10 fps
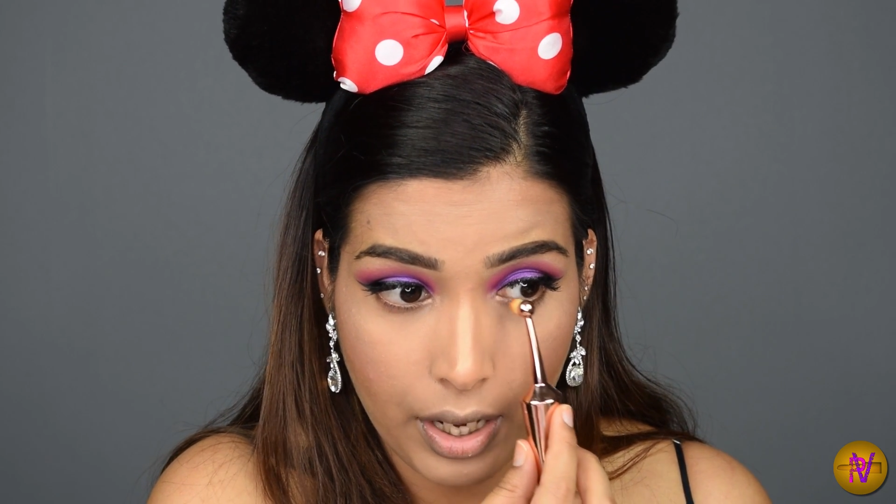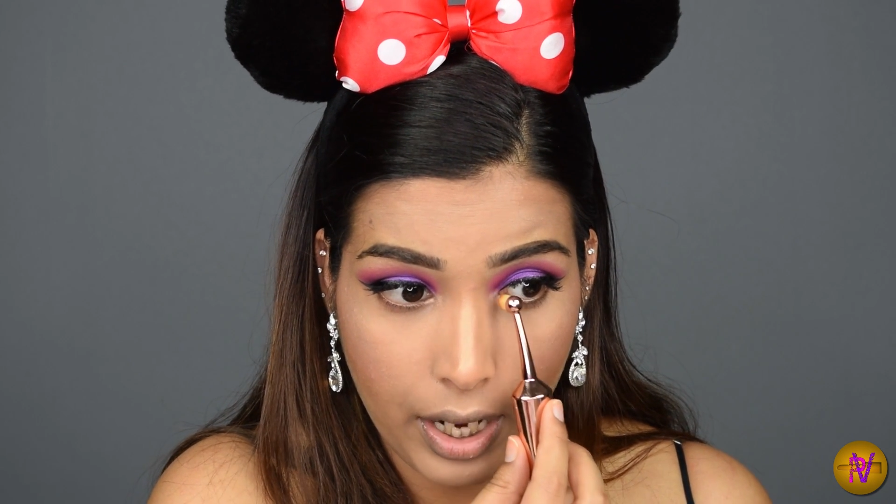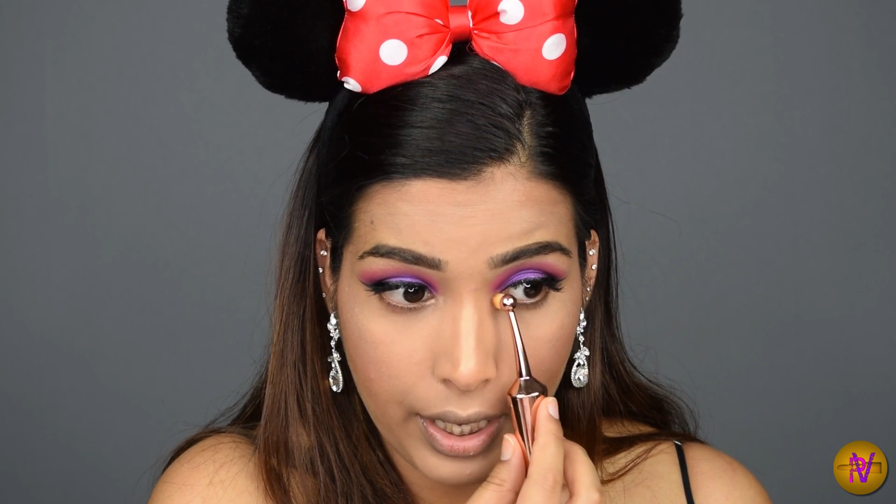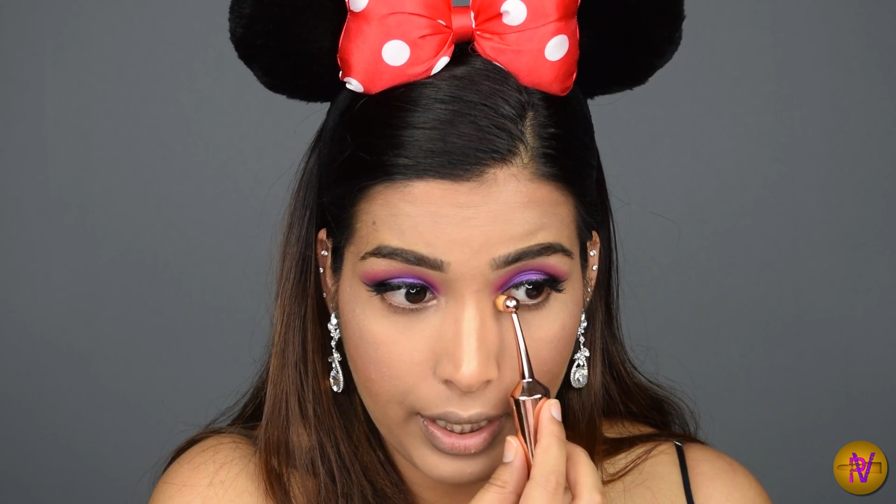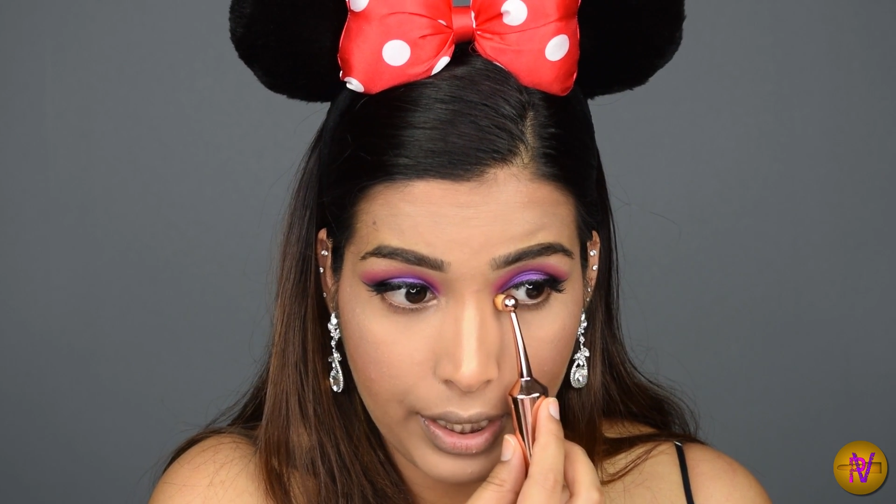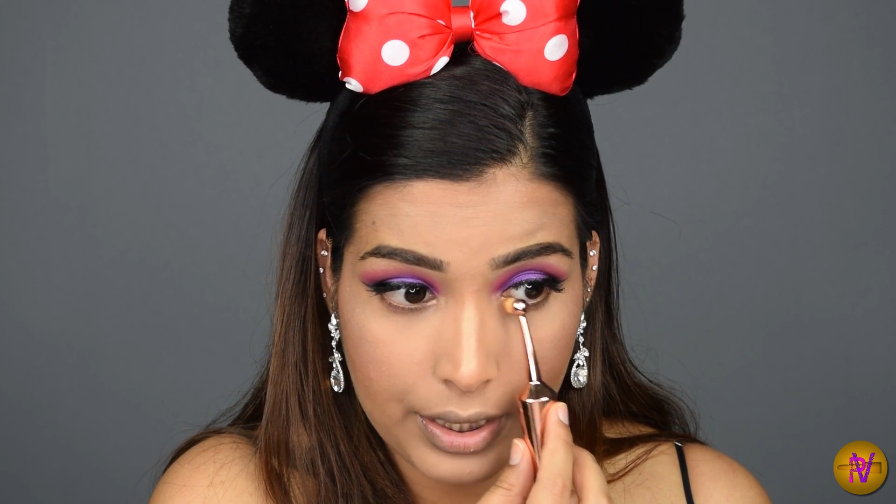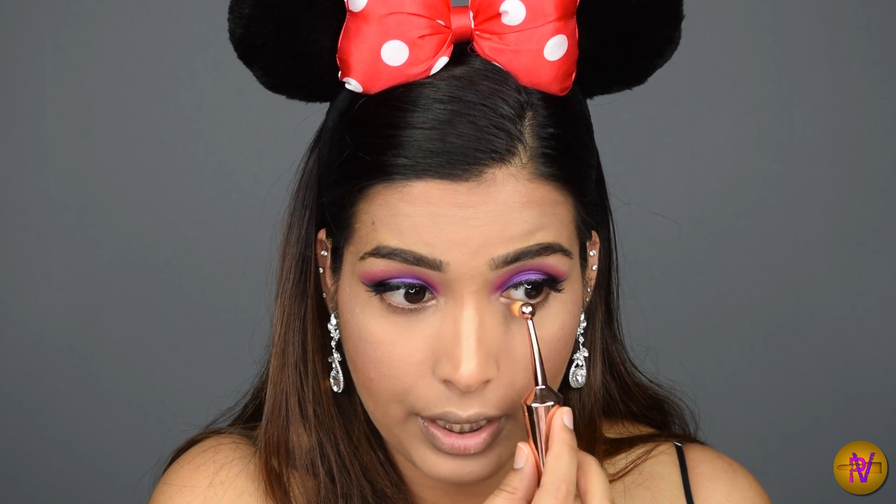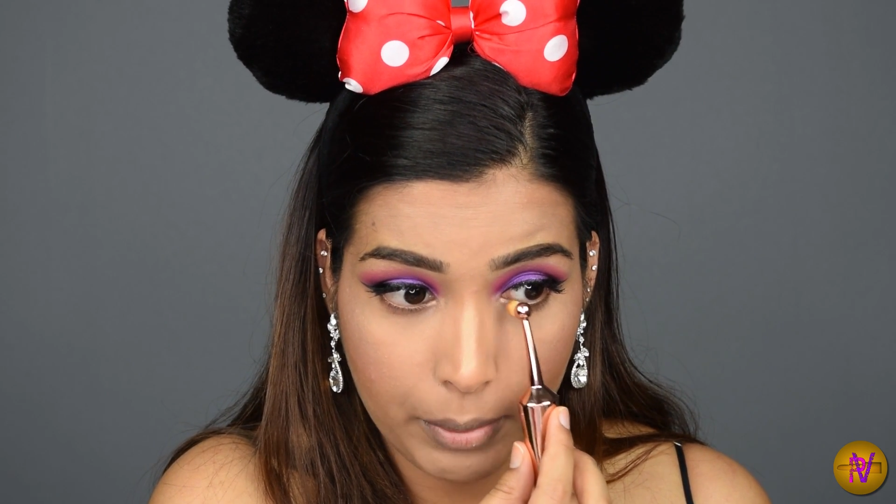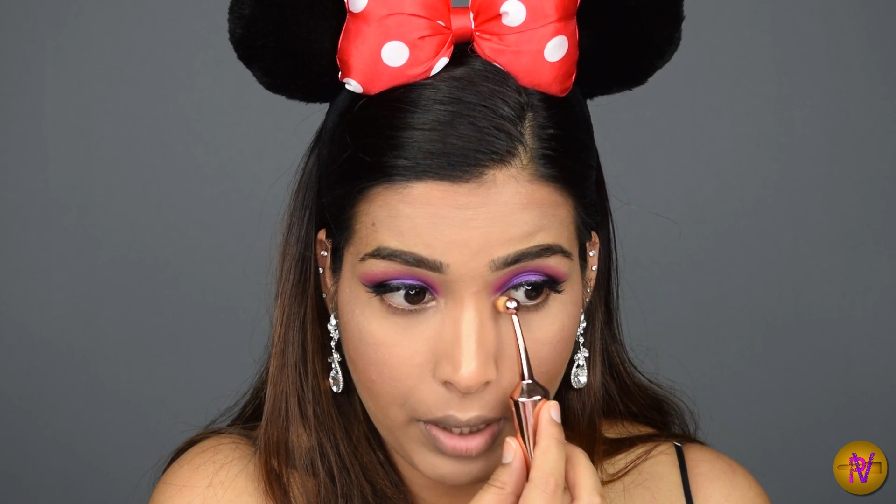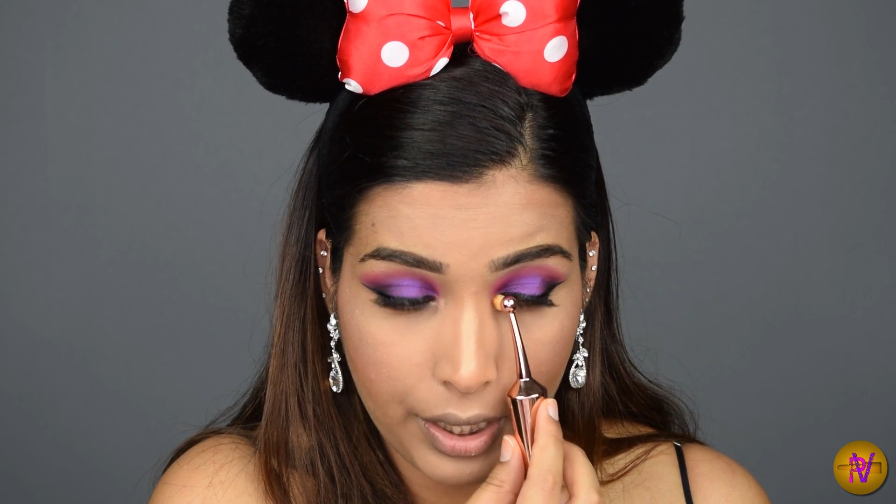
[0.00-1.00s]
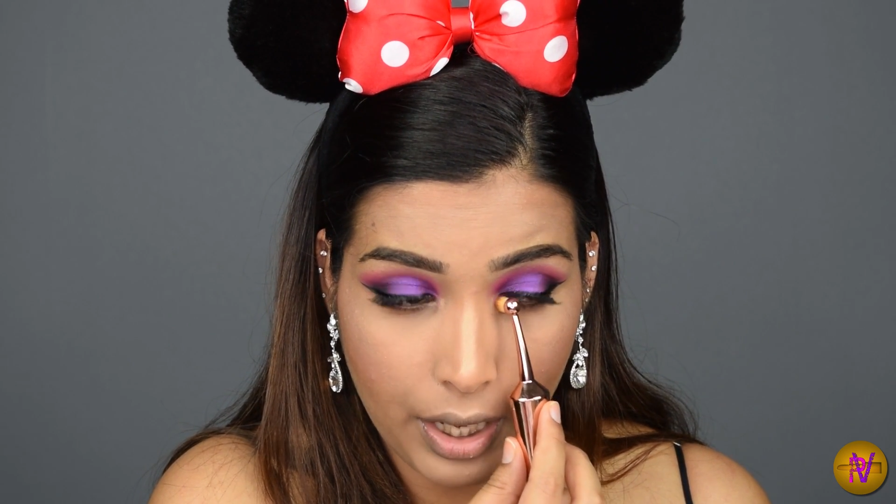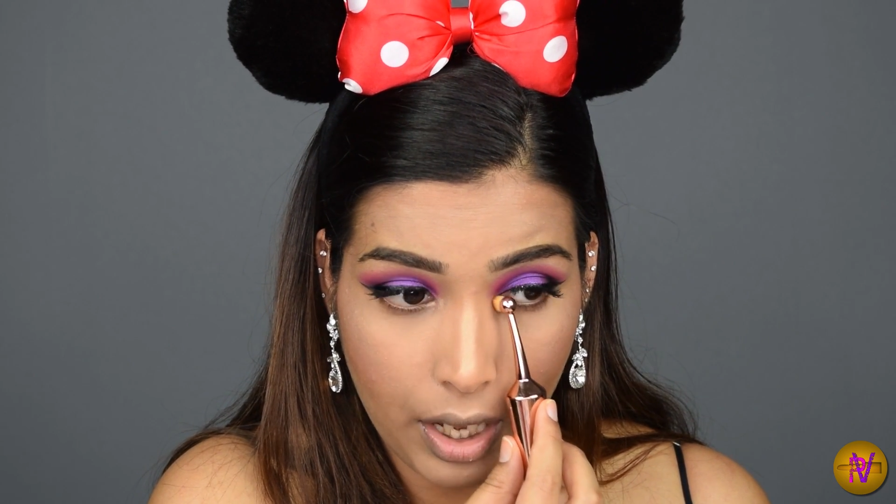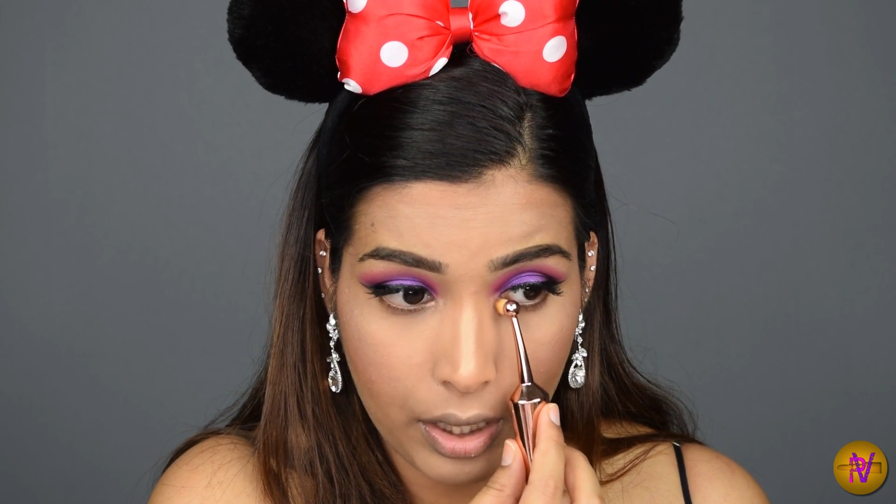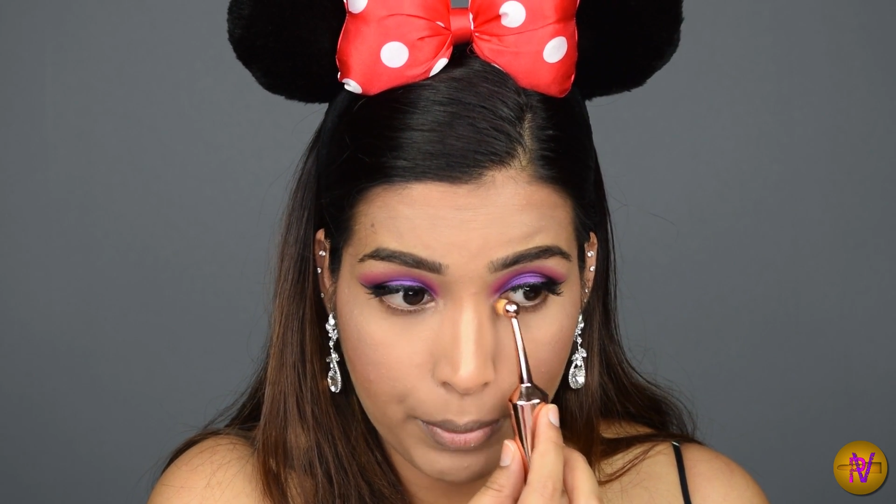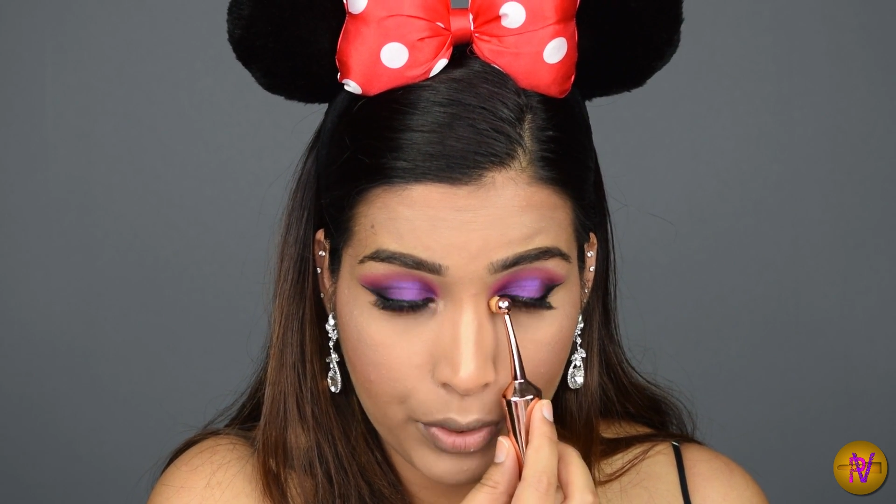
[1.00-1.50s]
highlighting my
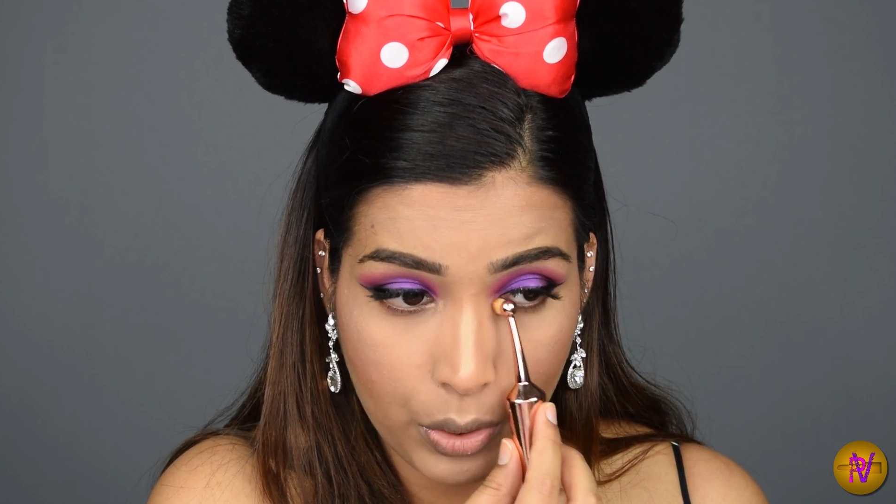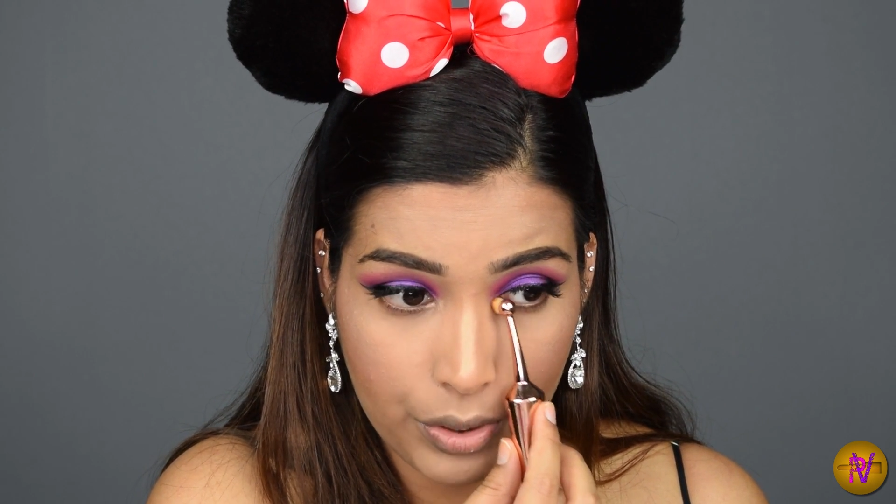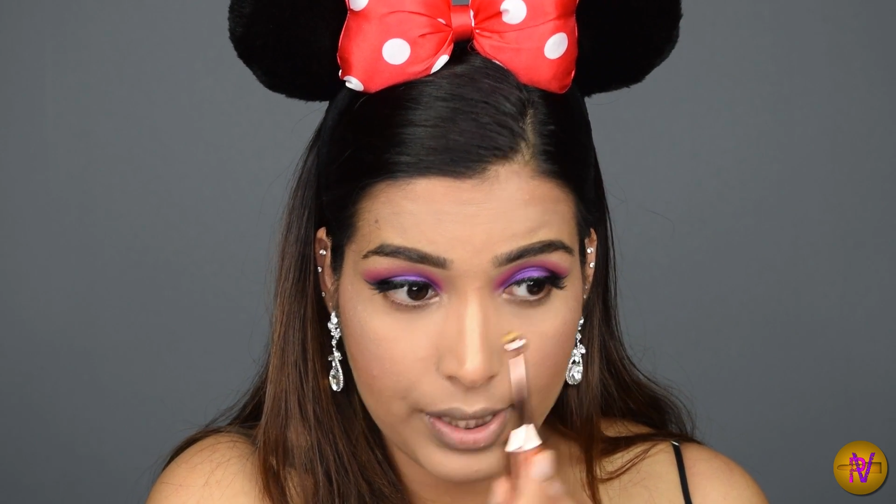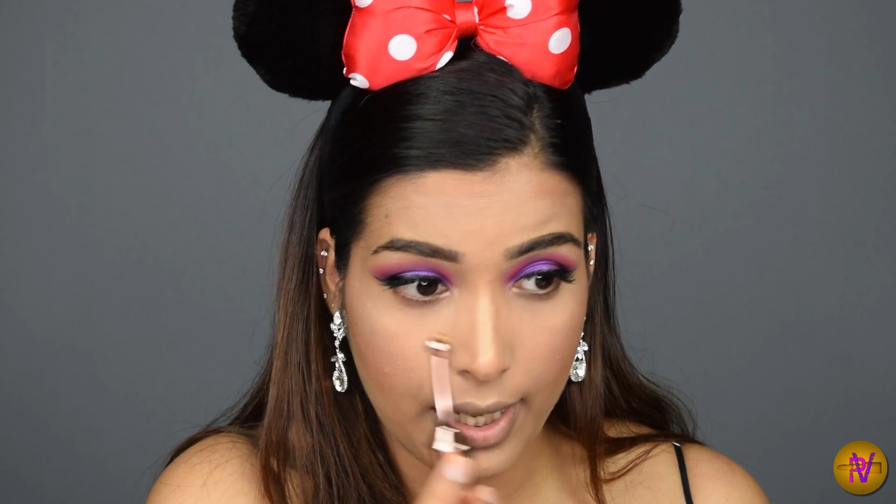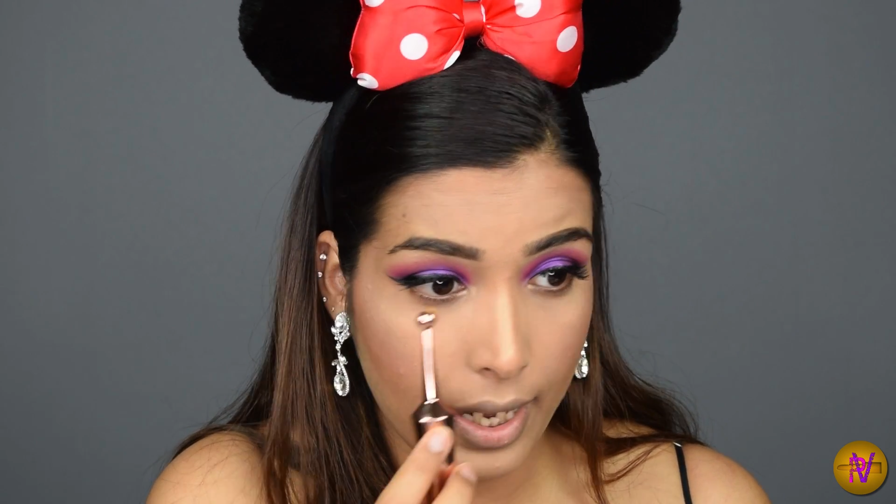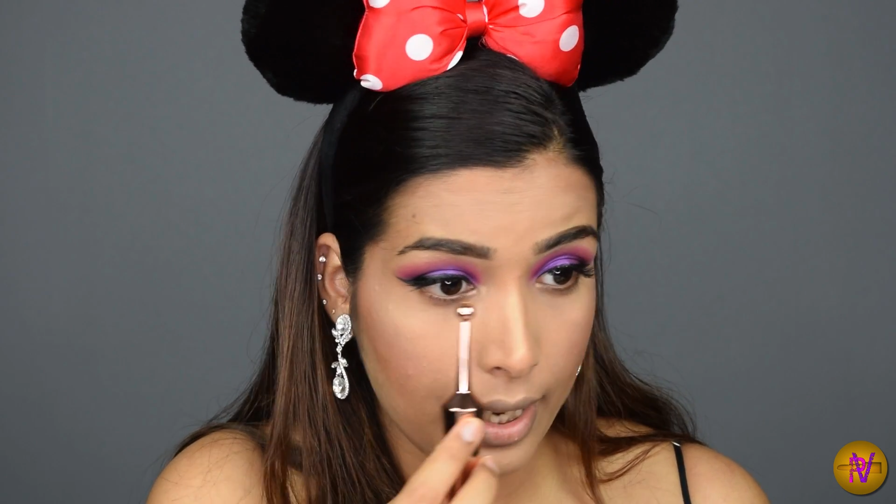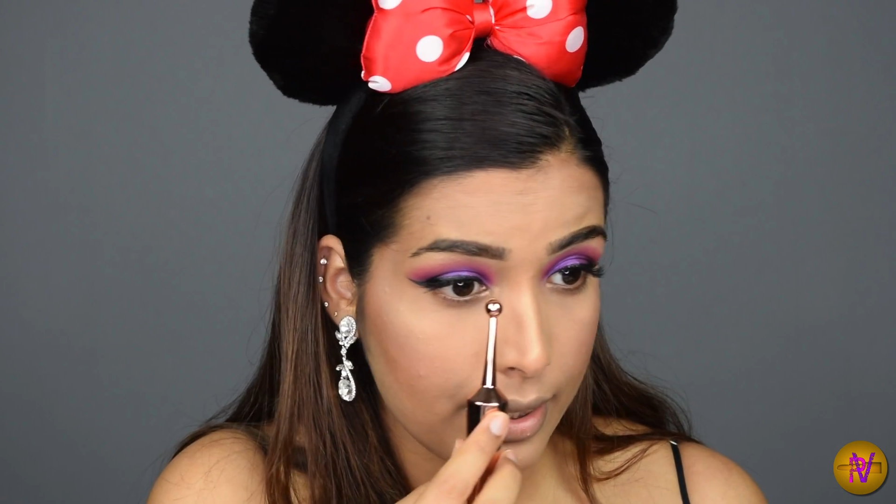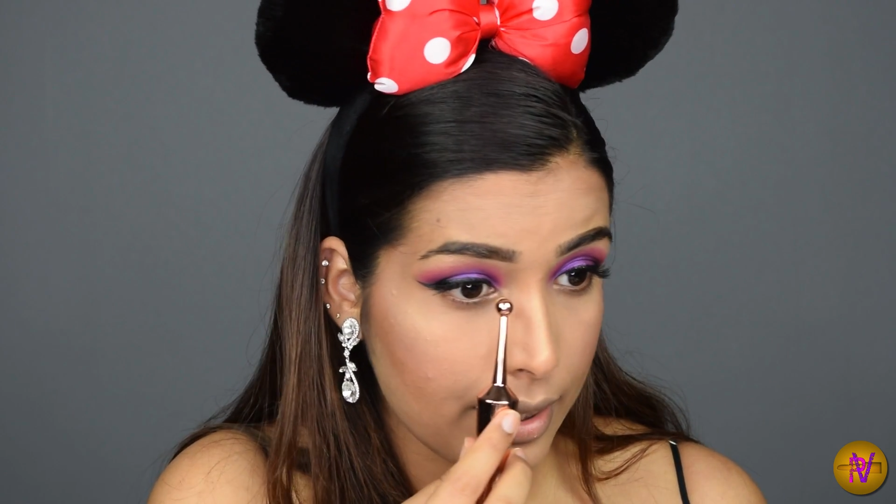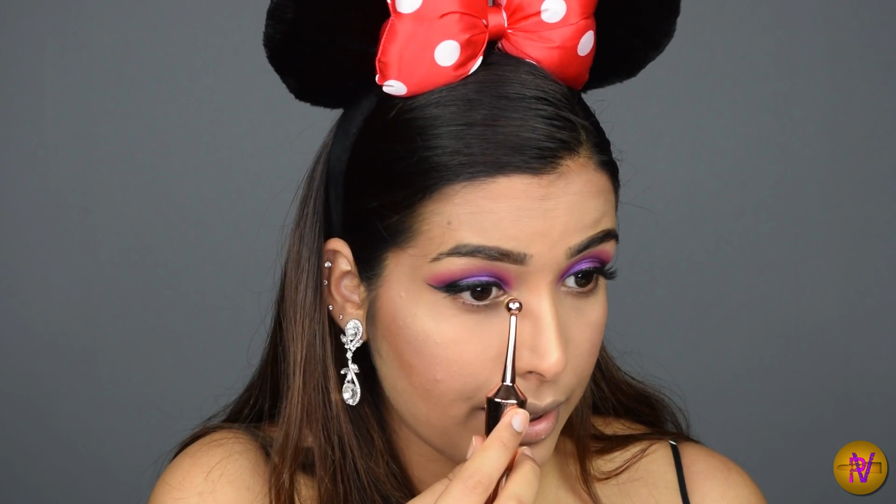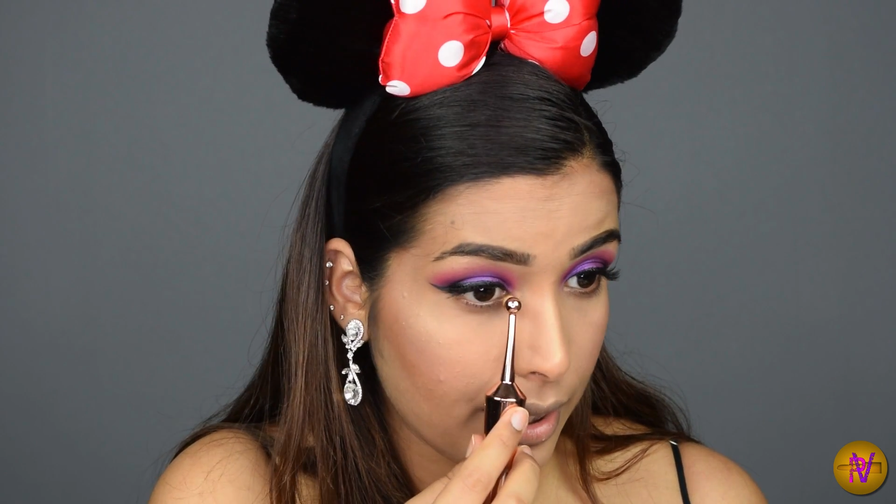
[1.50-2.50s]
eyebrows and